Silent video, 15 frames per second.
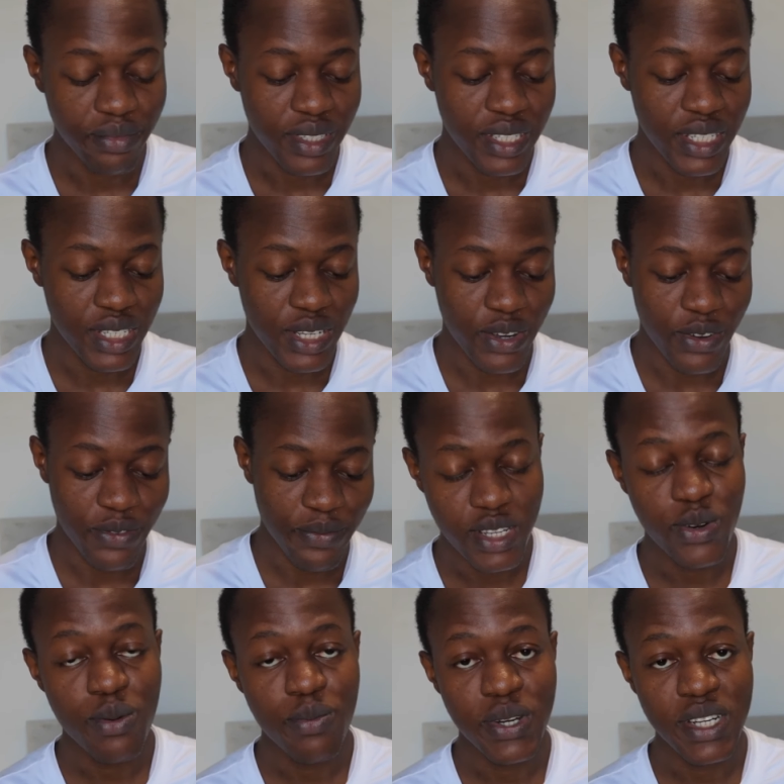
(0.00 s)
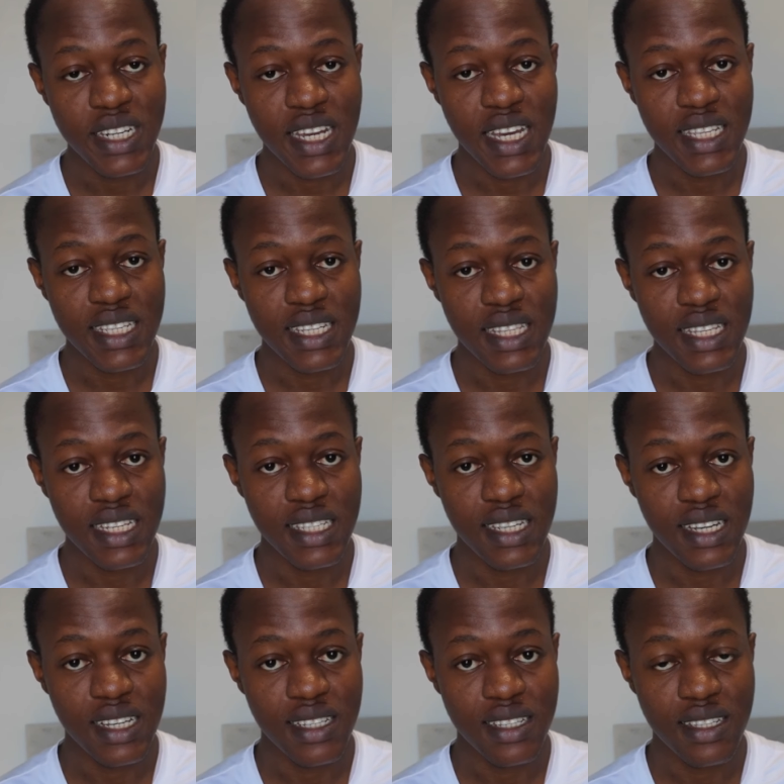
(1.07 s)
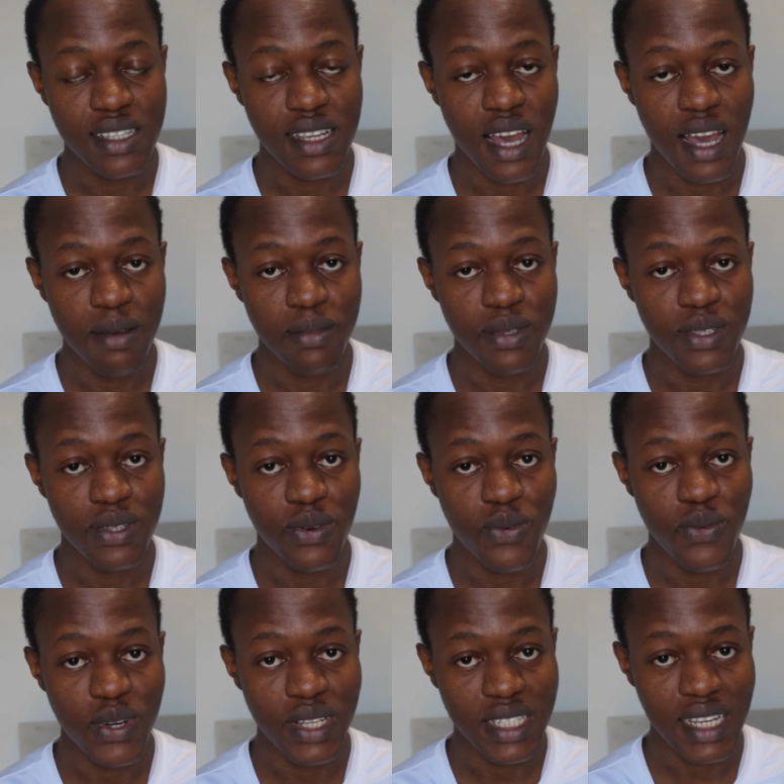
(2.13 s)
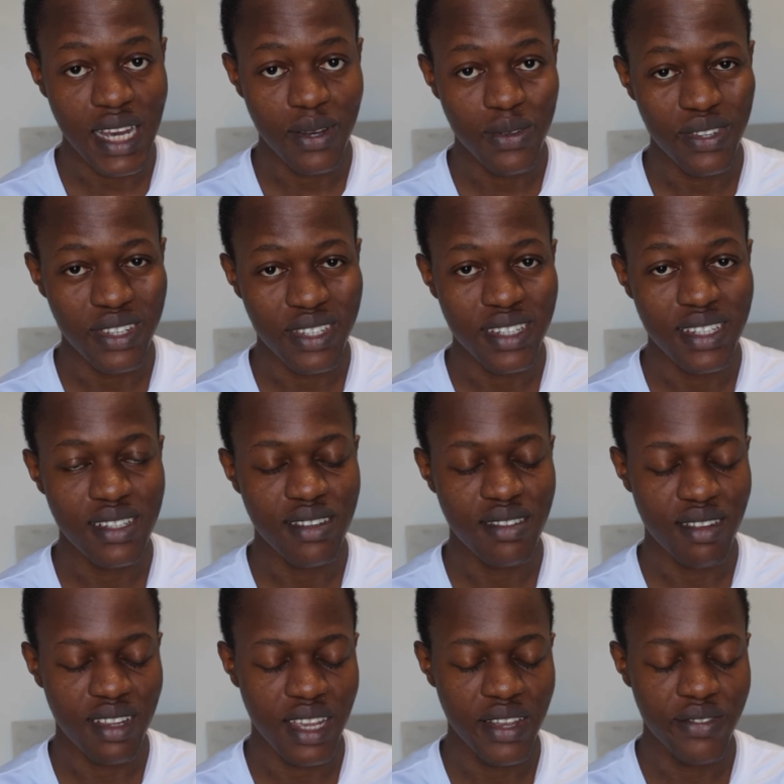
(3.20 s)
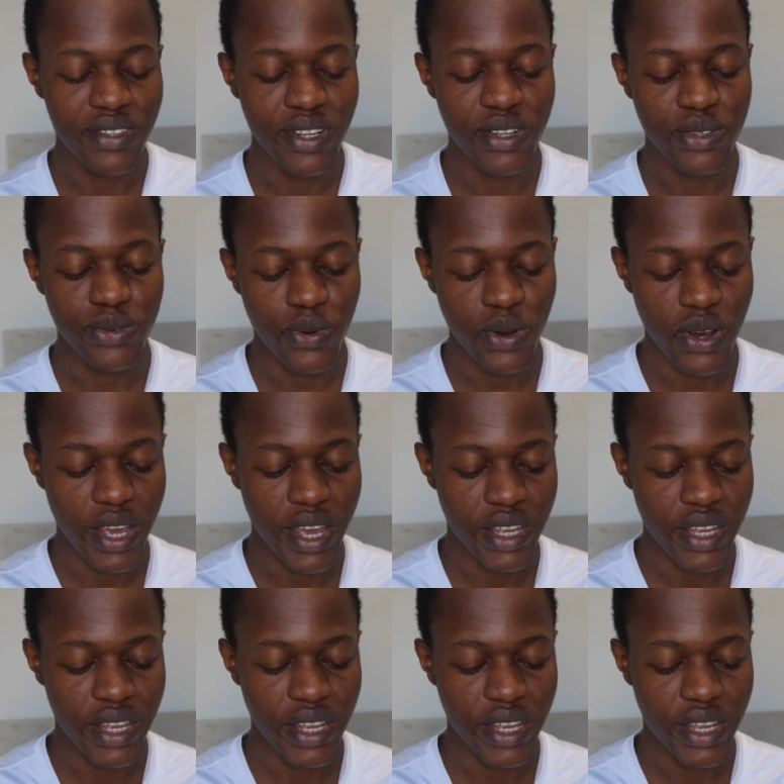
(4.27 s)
So 0.8 liters times 1000 gives us what?